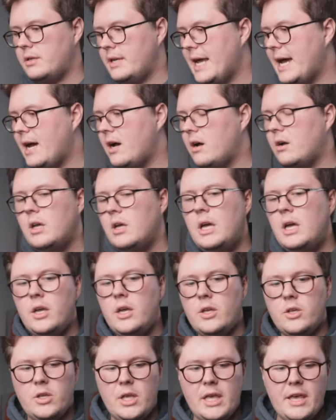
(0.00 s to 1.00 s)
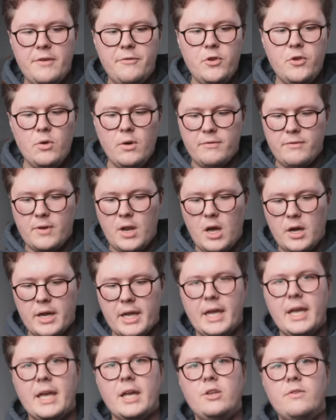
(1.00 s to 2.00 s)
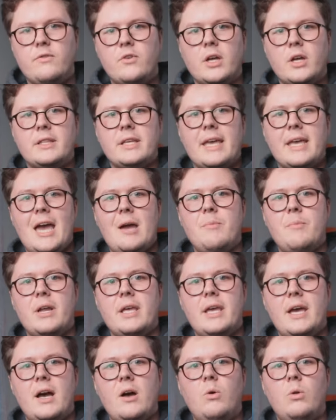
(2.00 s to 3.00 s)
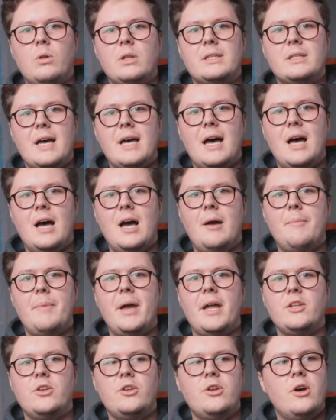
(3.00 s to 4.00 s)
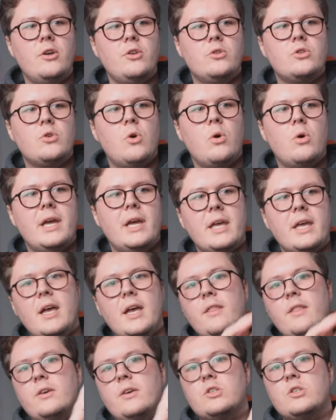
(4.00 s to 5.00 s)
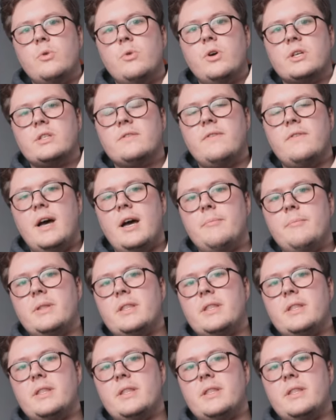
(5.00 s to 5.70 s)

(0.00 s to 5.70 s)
Now, if you are vlogging and you've got the camera here all the time and you know you're talking, this works fine.